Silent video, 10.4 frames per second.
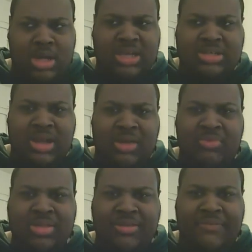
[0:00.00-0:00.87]
it's like,
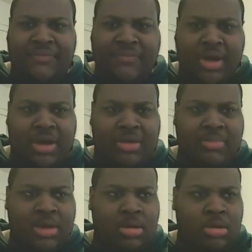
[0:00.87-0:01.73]
what the fuck,
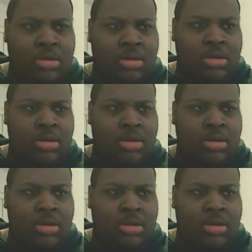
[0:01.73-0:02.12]
man?